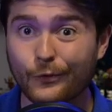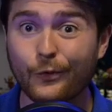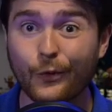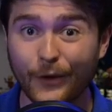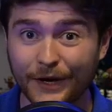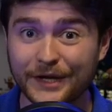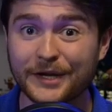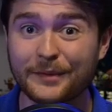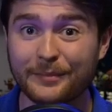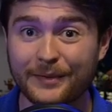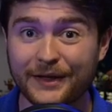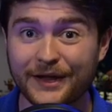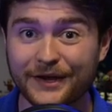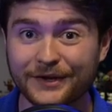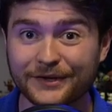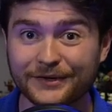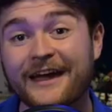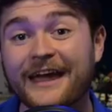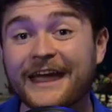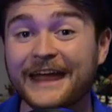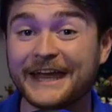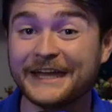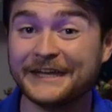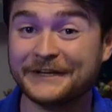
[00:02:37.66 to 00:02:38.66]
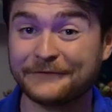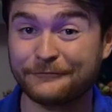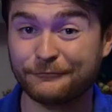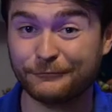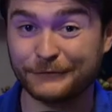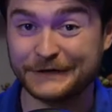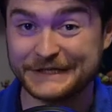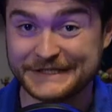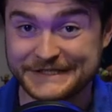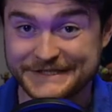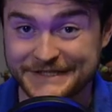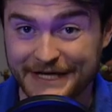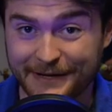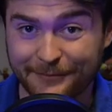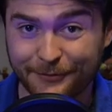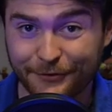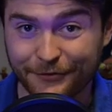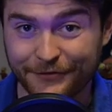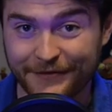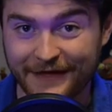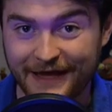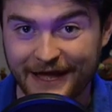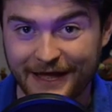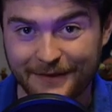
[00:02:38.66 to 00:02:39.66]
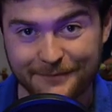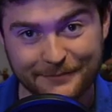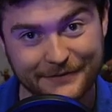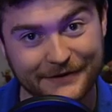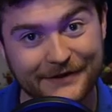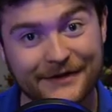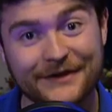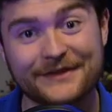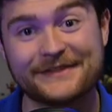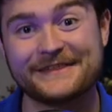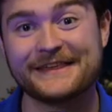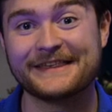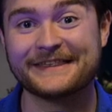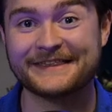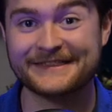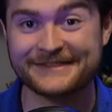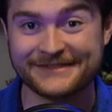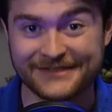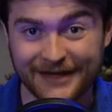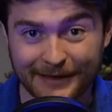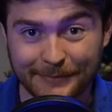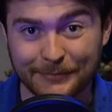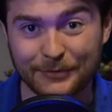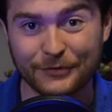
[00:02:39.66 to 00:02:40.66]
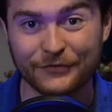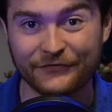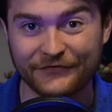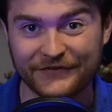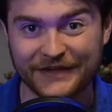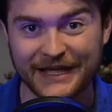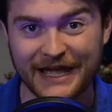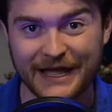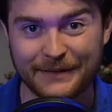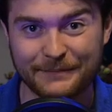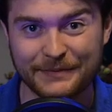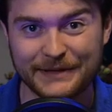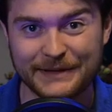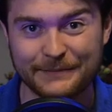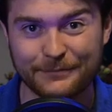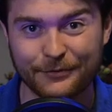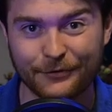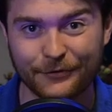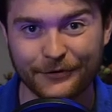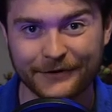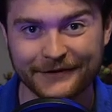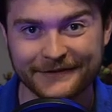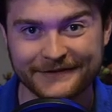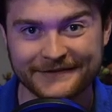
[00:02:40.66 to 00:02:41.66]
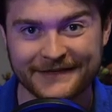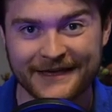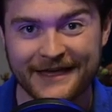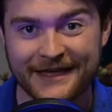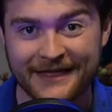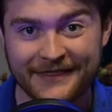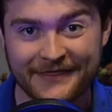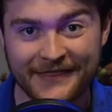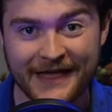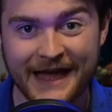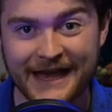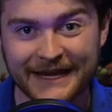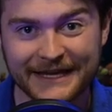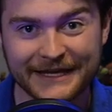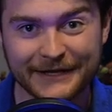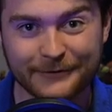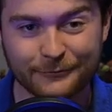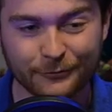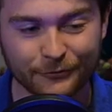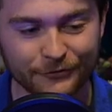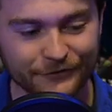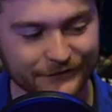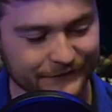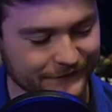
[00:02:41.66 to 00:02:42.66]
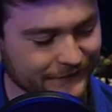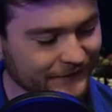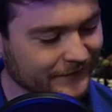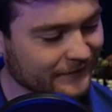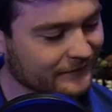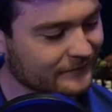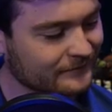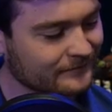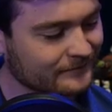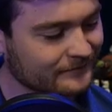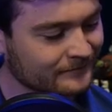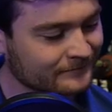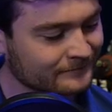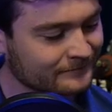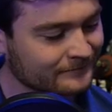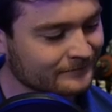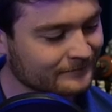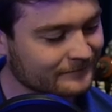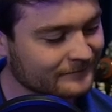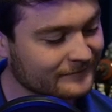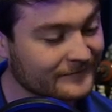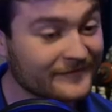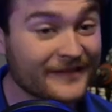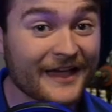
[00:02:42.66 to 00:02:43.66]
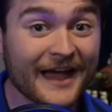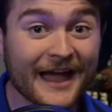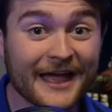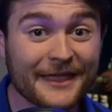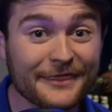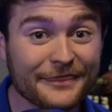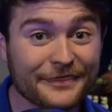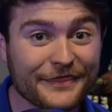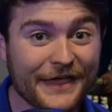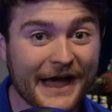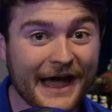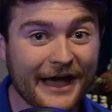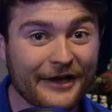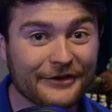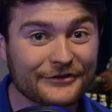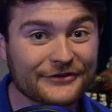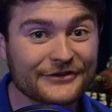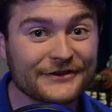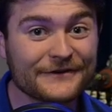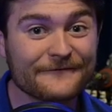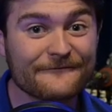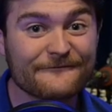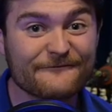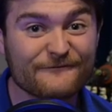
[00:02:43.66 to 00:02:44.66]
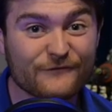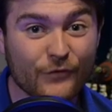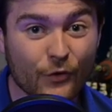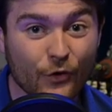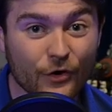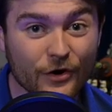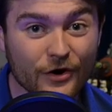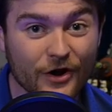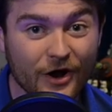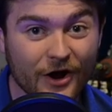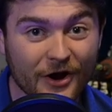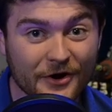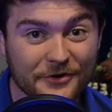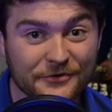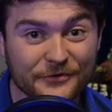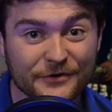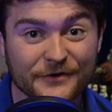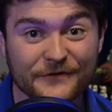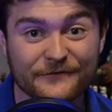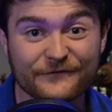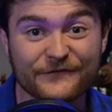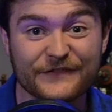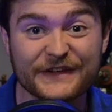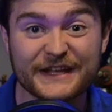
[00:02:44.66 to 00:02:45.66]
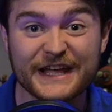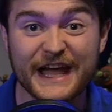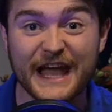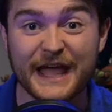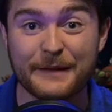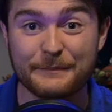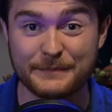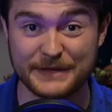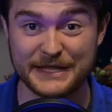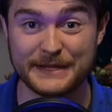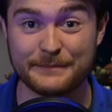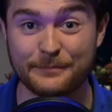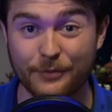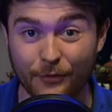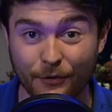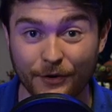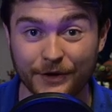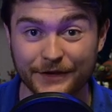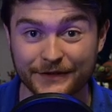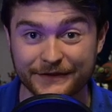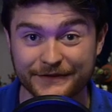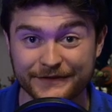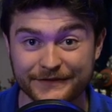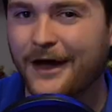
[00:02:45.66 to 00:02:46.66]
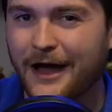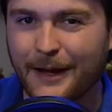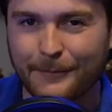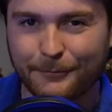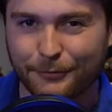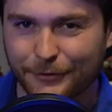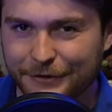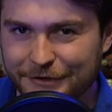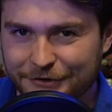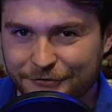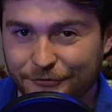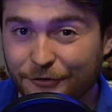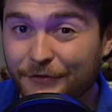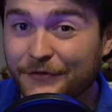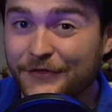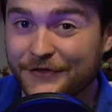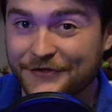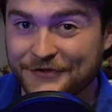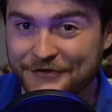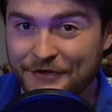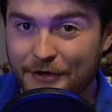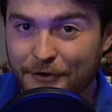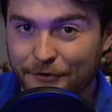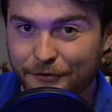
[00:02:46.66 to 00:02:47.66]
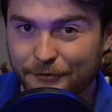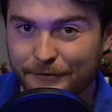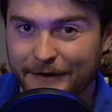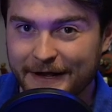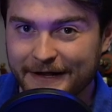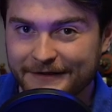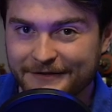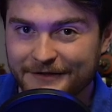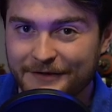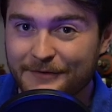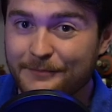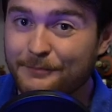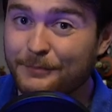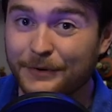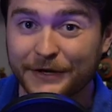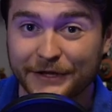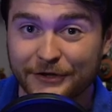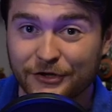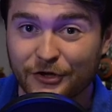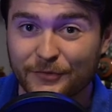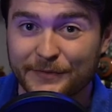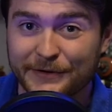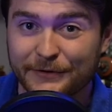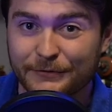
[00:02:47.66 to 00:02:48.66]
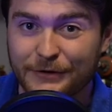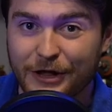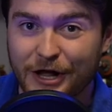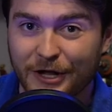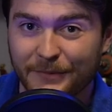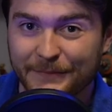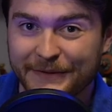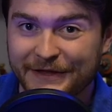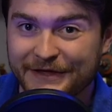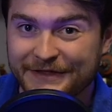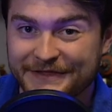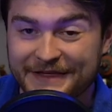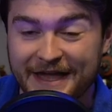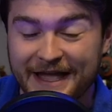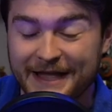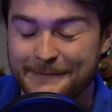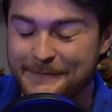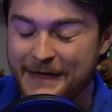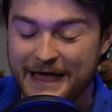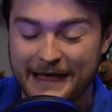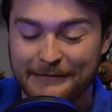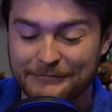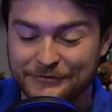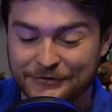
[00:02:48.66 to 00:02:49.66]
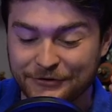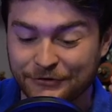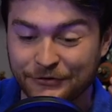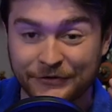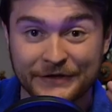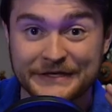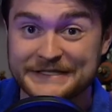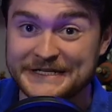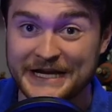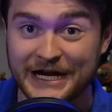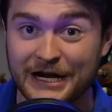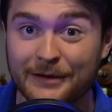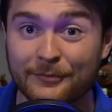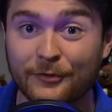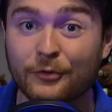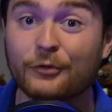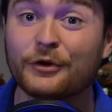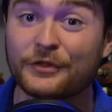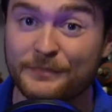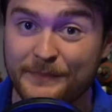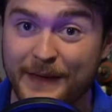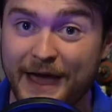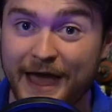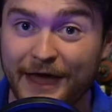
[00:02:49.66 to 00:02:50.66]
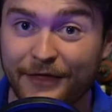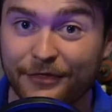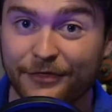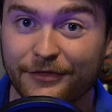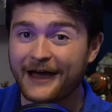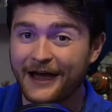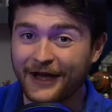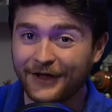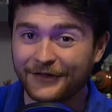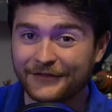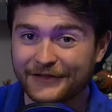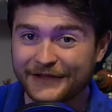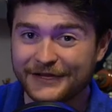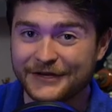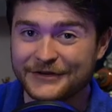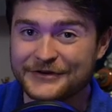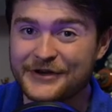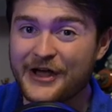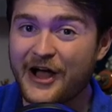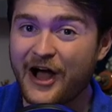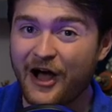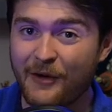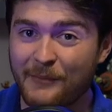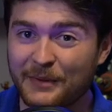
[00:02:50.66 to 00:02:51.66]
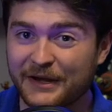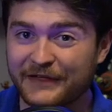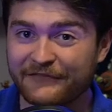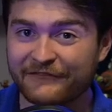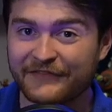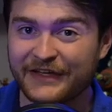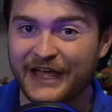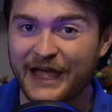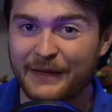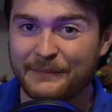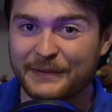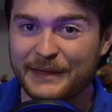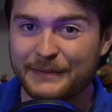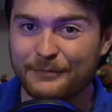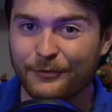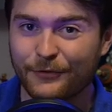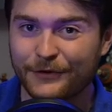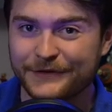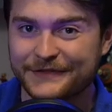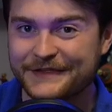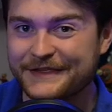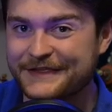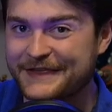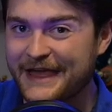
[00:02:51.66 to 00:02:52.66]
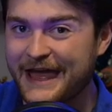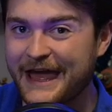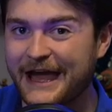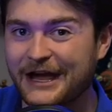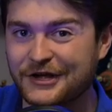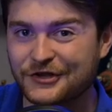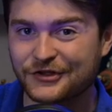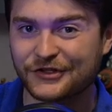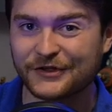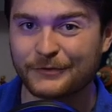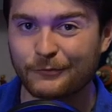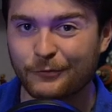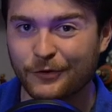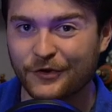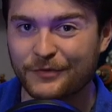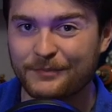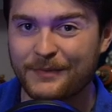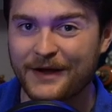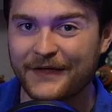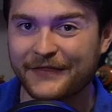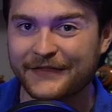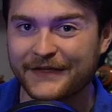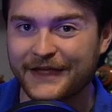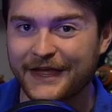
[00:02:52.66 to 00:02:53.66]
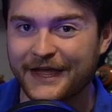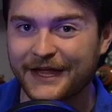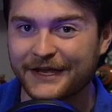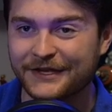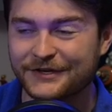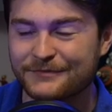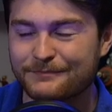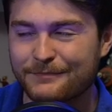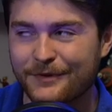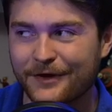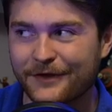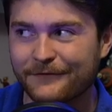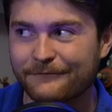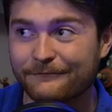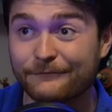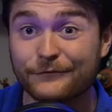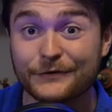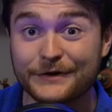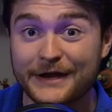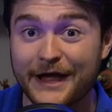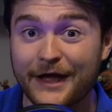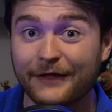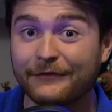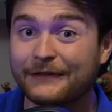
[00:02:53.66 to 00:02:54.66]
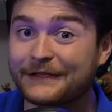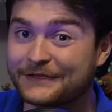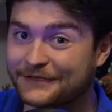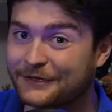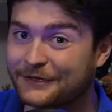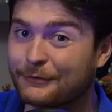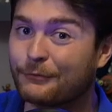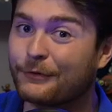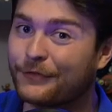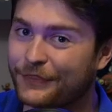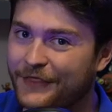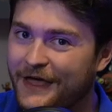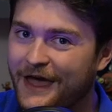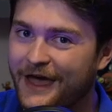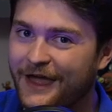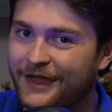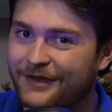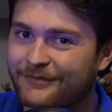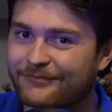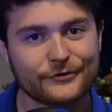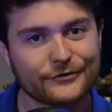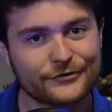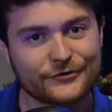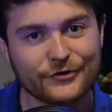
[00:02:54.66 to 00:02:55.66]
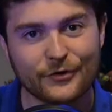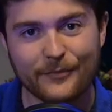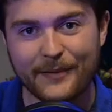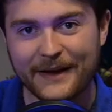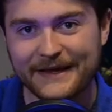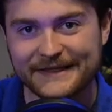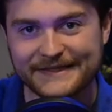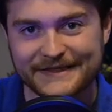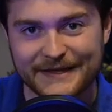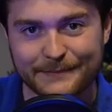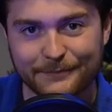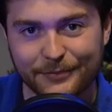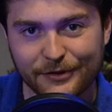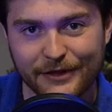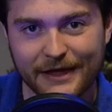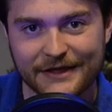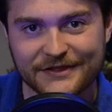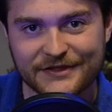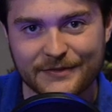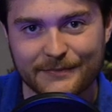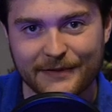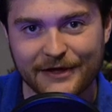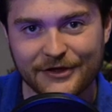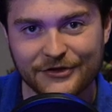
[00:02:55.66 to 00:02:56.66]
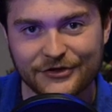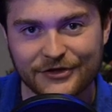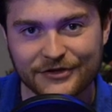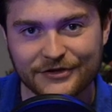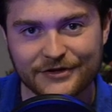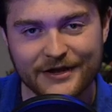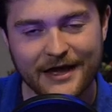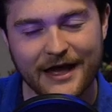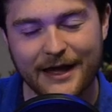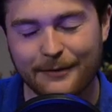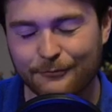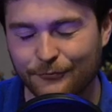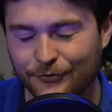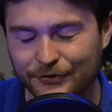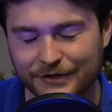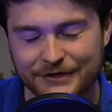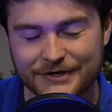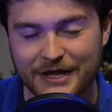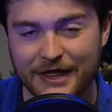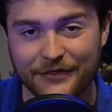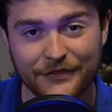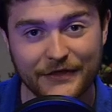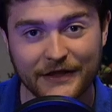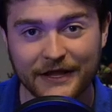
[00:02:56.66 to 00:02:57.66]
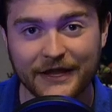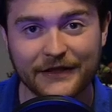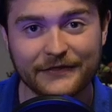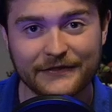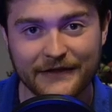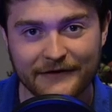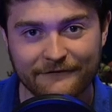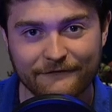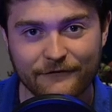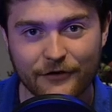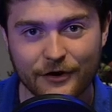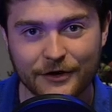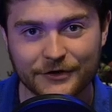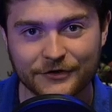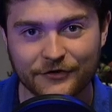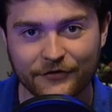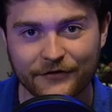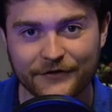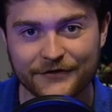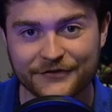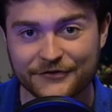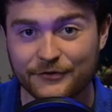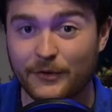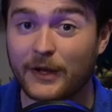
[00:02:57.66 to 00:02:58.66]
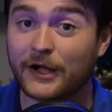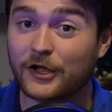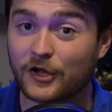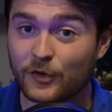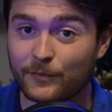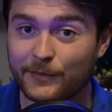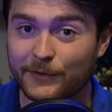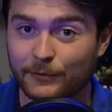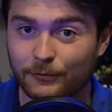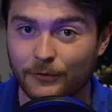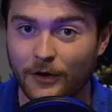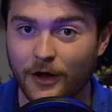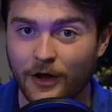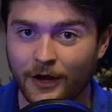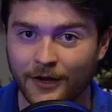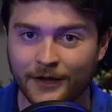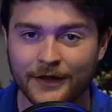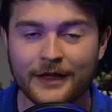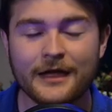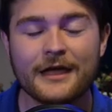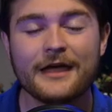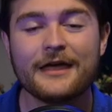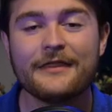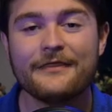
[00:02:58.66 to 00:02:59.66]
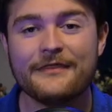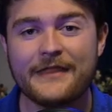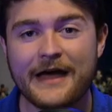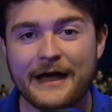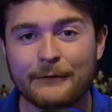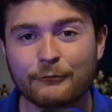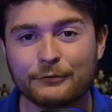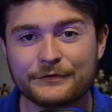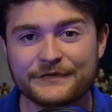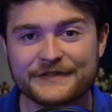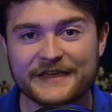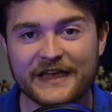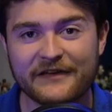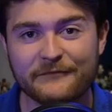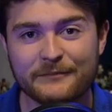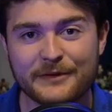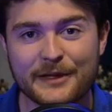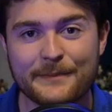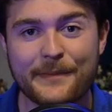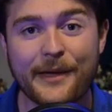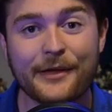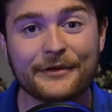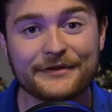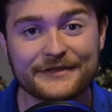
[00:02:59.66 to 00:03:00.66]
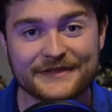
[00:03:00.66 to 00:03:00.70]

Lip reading: quite a bit. And if we double that, because it's double VIP points, that equals 10,400 VIP points. I'm pretty sure this is all correct, but I could be wrong because I am absolutely terrible with math. I'll let you know how many VIP points is actually worth by the end, but for now, let's go with that. So by simple estimation, I'm really not thinking that far into this, so I could be wrong, that would save me about